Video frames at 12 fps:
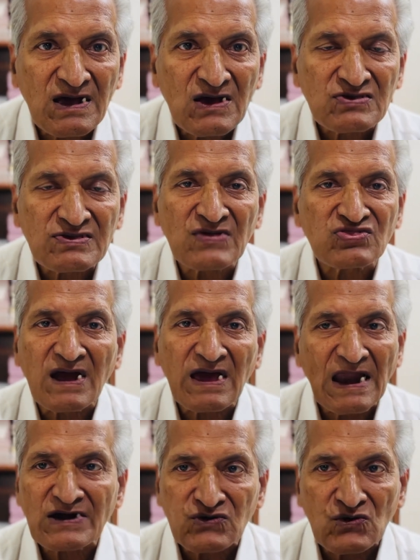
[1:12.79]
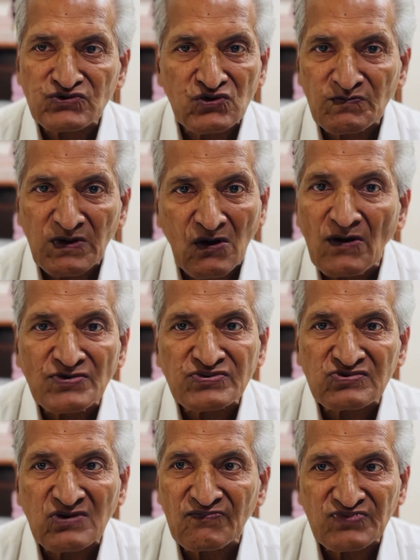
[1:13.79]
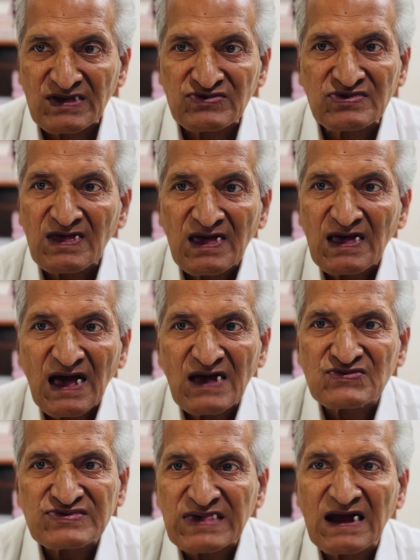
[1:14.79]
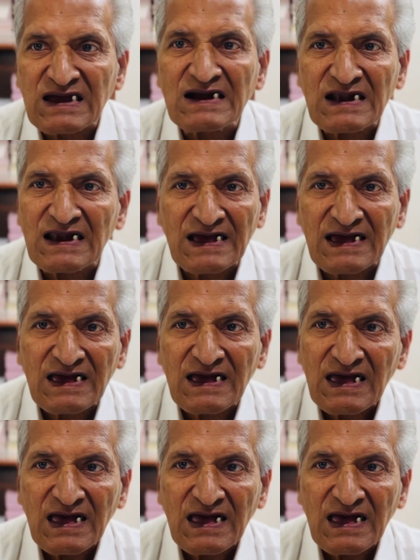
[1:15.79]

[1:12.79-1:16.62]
So I think electorate should be conscious of this. And secondly,